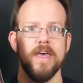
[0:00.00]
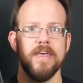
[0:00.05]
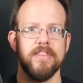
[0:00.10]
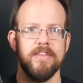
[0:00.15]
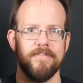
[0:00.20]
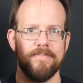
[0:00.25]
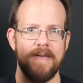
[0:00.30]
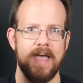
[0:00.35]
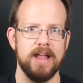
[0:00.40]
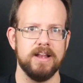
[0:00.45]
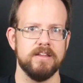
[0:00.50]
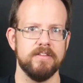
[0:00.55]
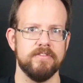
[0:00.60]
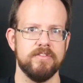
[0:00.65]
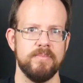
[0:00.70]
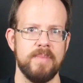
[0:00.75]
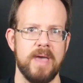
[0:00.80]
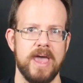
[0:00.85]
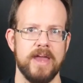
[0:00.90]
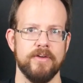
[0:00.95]
The fact of
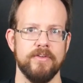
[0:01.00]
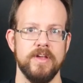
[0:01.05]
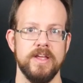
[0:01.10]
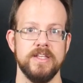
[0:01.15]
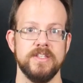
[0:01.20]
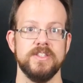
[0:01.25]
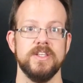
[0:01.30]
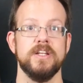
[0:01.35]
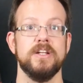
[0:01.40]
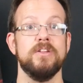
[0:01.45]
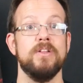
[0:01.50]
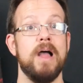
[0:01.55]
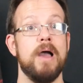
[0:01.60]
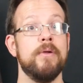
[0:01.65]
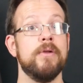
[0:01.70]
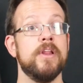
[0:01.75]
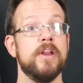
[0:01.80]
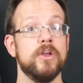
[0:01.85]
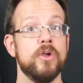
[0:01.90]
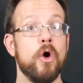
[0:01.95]
the matter is,
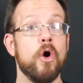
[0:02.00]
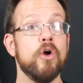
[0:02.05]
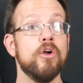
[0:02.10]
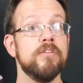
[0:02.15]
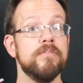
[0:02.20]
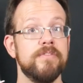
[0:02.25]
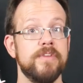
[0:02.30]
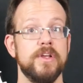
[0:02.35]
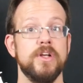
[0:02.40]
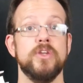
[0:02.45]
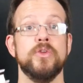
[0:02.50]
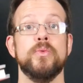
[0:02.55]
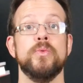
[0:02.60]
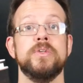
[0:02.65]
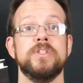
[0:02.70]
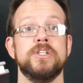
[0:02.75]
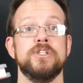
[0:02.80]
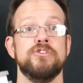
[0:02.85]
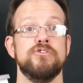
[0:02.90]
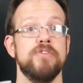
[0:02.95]
Clown in a Cornfield
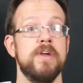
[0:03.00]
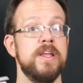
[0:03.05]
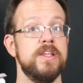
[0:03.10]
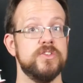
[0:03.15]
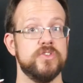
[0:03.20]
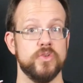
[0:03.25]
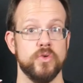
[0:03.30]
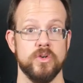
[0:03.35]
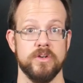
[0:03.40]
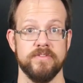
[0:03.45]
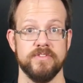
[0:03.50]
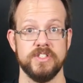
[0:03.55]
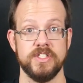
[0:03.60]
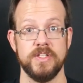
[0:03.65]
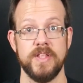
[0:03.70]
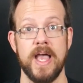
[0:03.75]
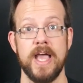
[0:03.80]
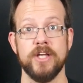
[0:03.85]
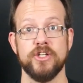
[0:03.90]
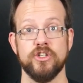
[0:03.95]
was a great sort of
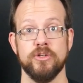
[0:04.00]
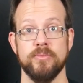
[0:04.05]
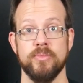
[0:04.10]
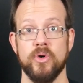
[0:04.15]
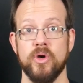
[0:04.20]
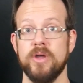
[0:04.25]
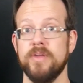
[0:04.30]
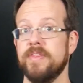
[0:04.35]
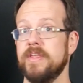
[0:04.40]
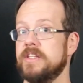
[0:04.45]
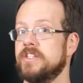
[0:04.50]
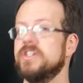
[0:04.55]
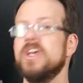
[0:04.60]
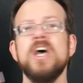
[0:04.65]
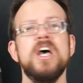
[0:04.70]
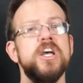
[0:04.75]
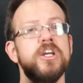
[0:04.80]
slasher book that's